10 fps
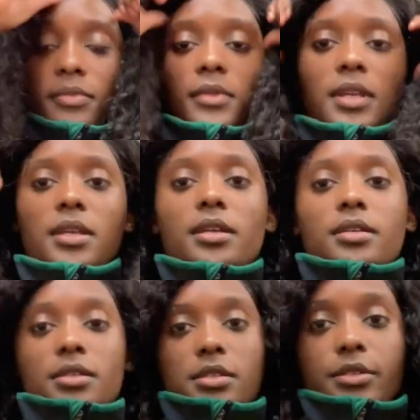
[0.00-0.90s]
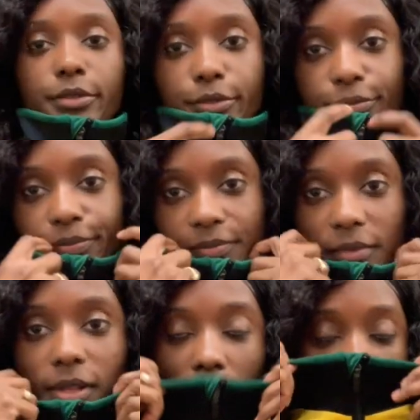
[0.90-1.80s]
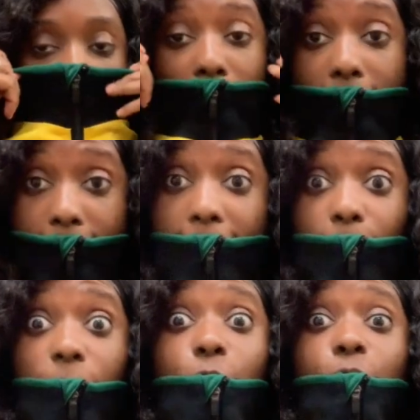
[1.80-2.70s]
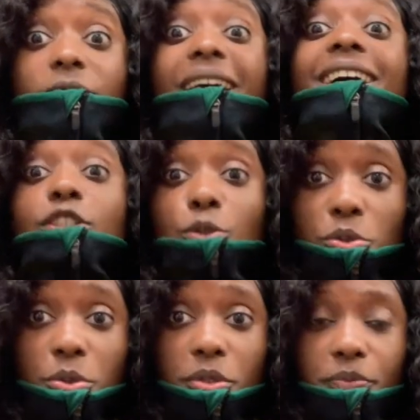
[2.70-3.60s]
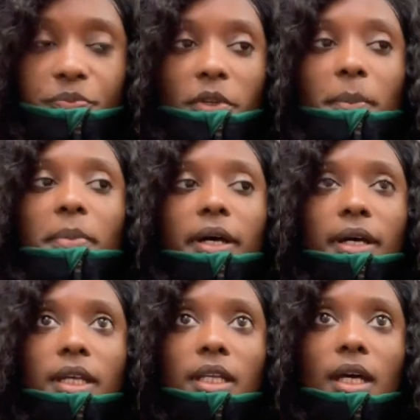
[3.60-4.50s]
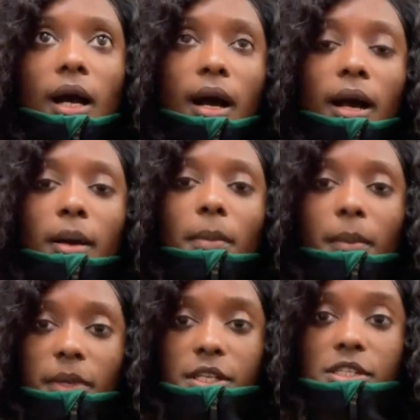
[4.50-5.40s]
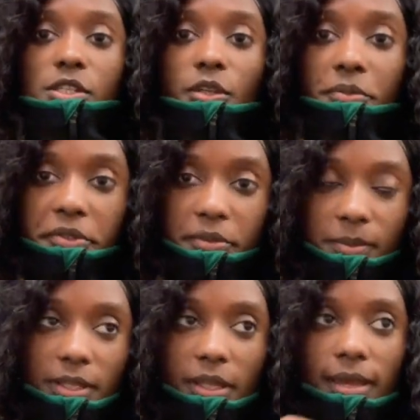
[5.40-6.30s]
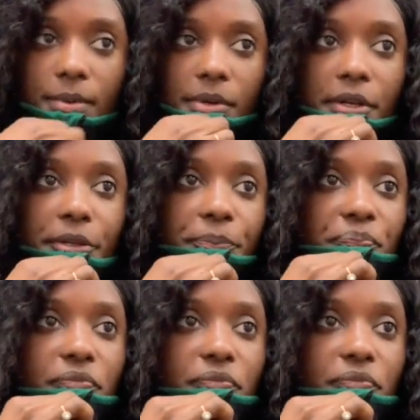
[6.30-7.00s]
Hey guys, so I'm cold as usual, but I'm in the study room in the library.